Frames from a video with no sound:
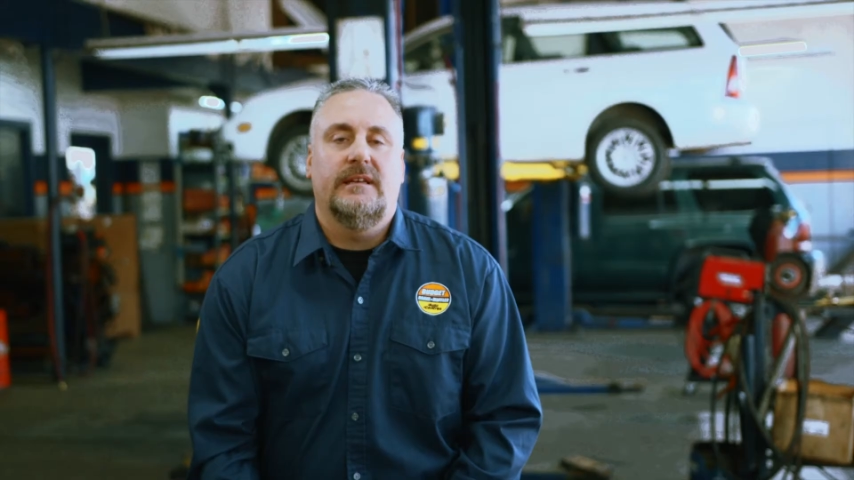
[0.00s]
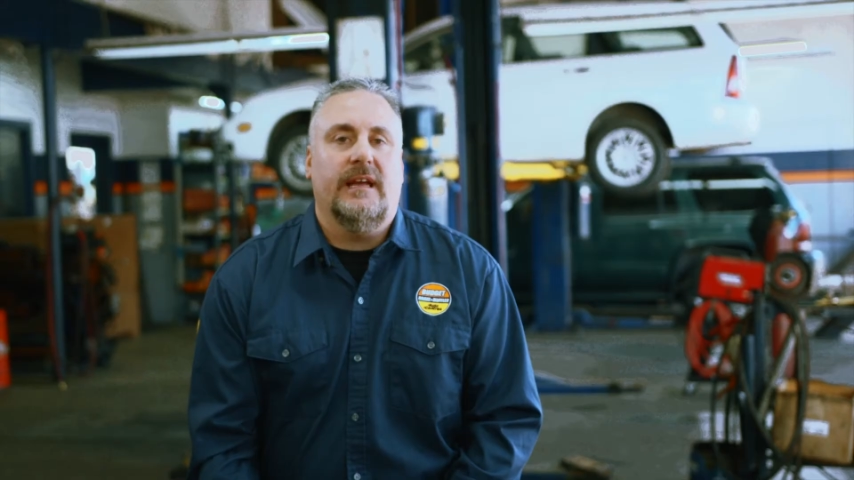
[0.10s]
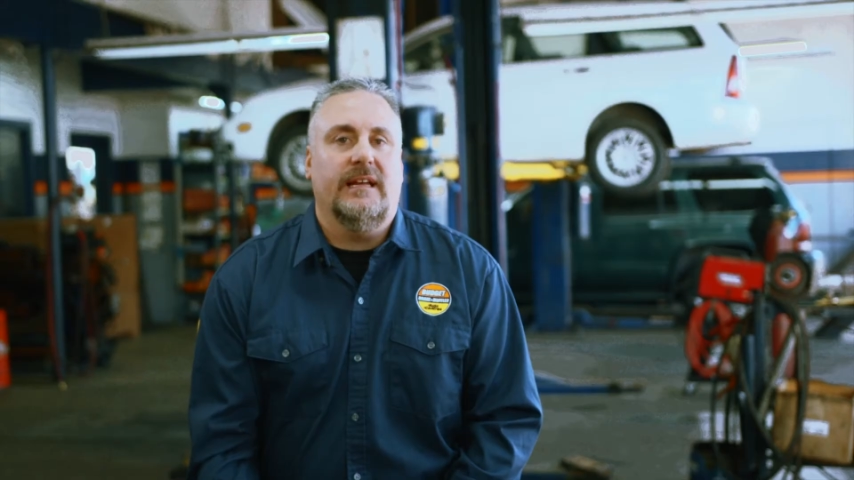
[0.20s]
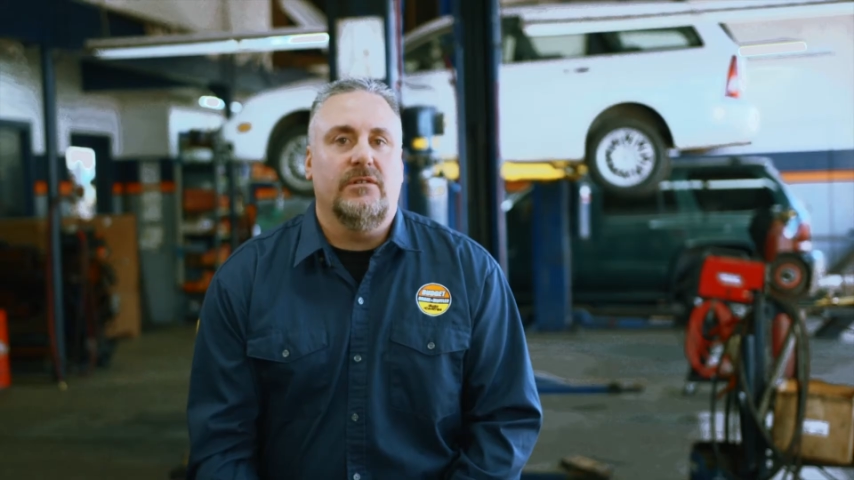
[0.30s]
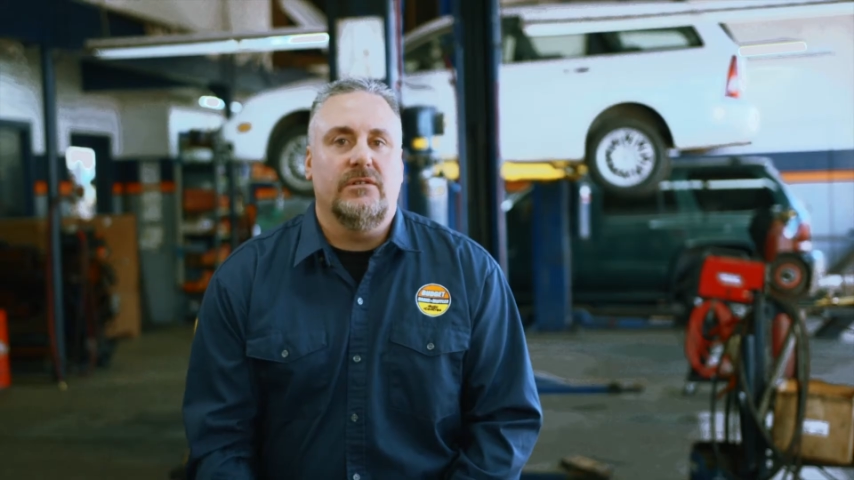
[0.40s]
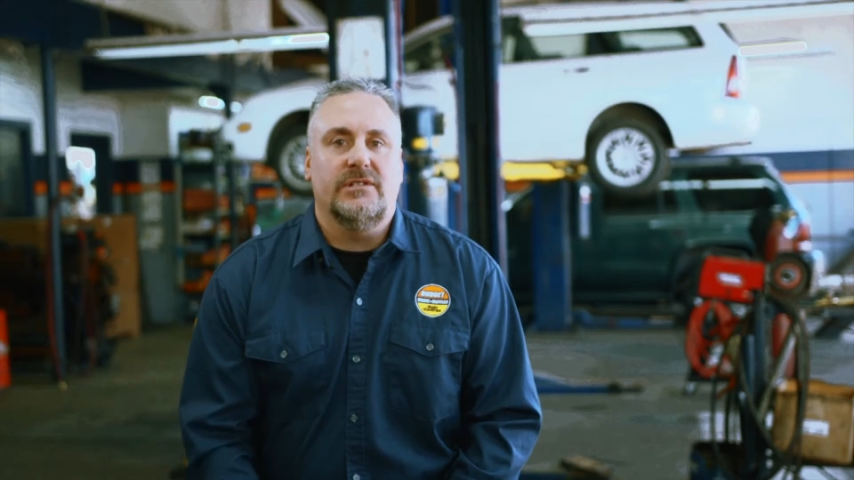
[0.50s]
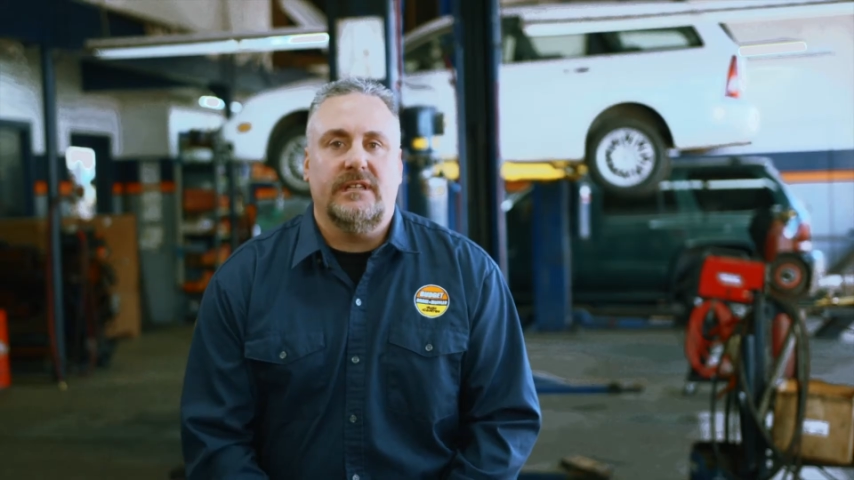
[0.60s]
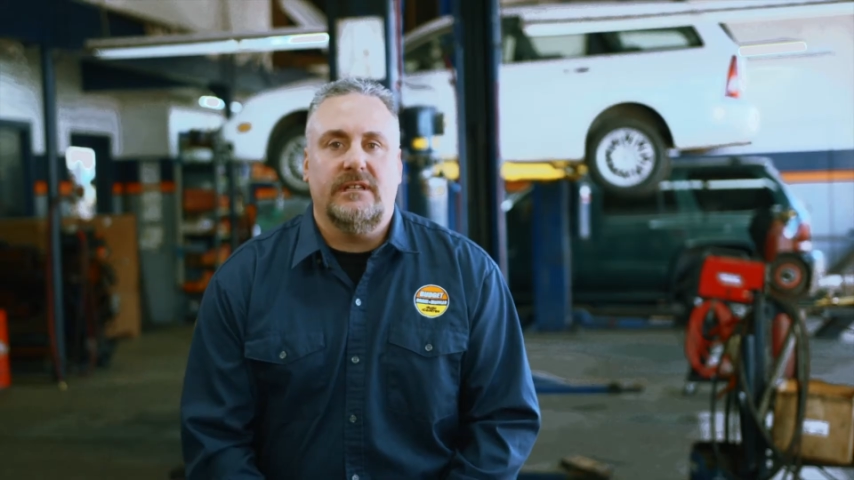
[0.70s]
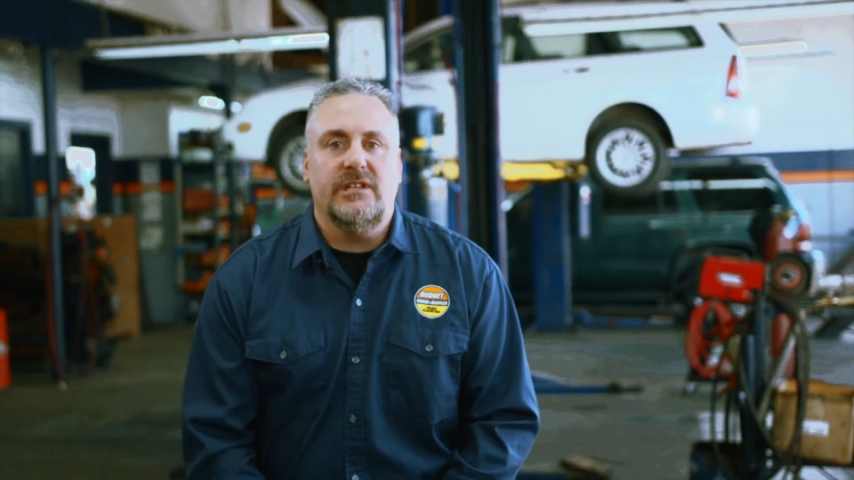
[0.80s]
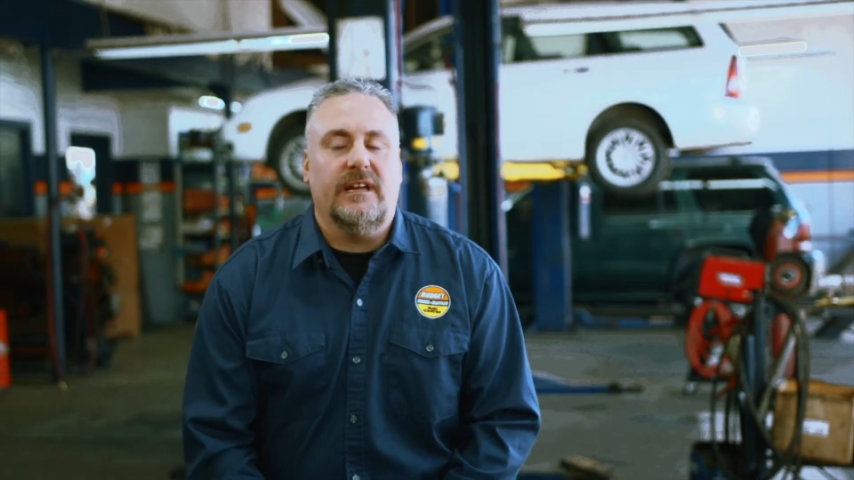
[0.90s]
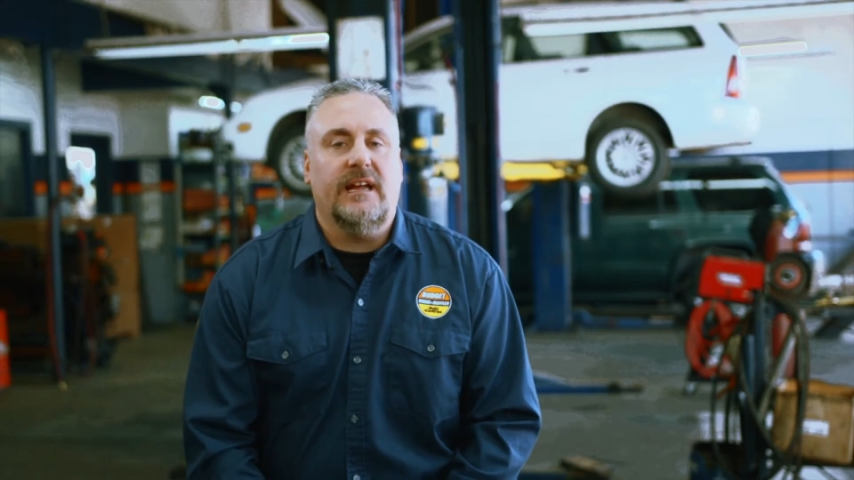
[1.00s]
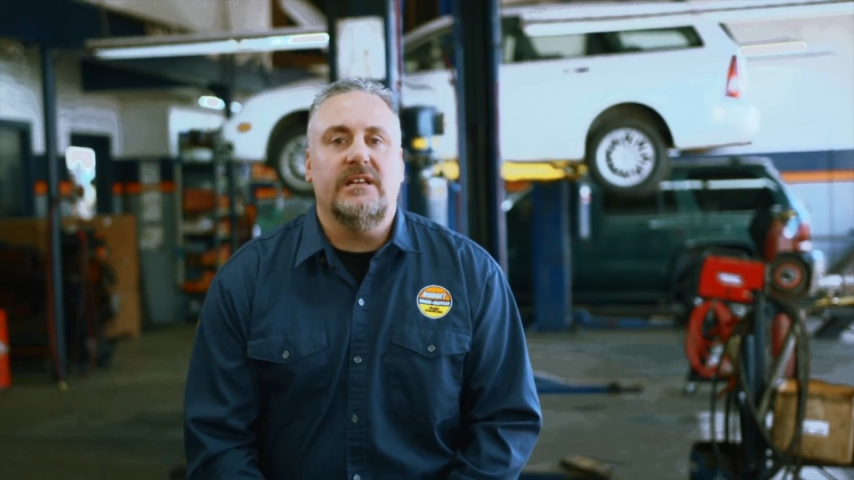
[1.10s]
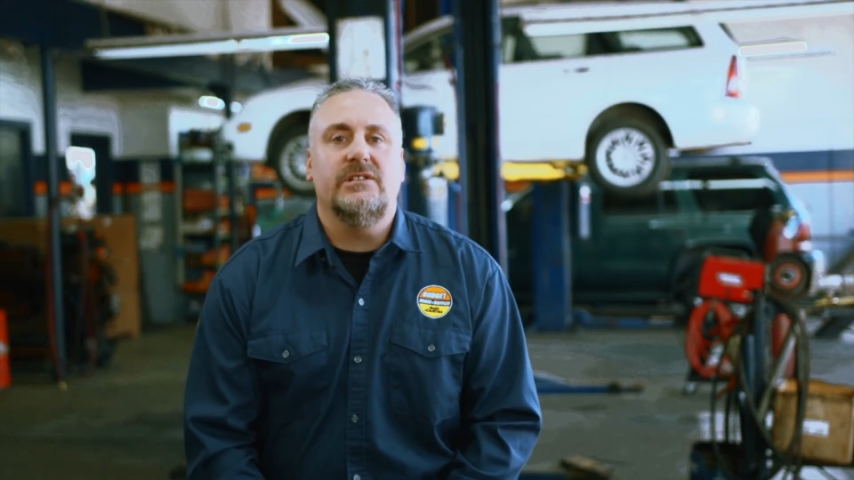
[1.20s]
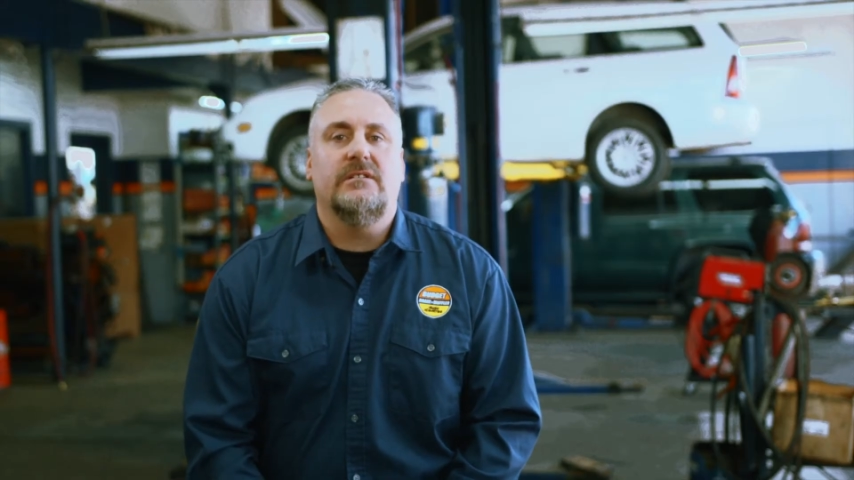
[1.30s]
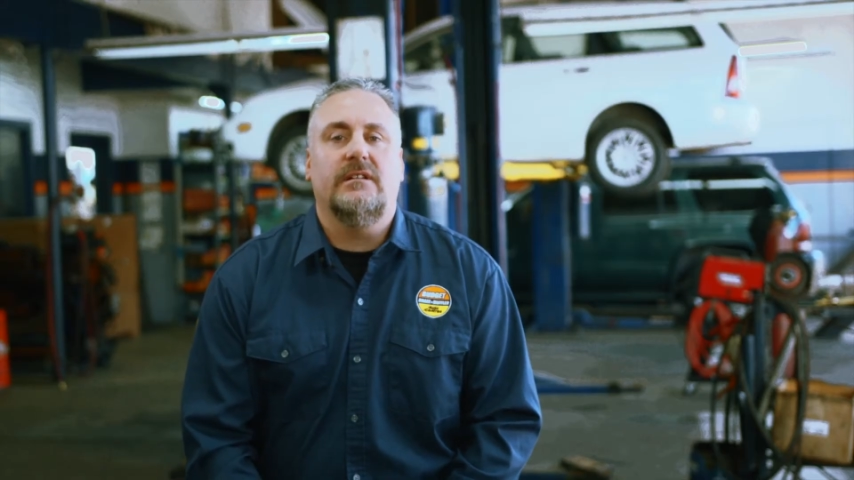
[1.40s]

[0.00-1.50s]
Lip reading: diagnosing check engine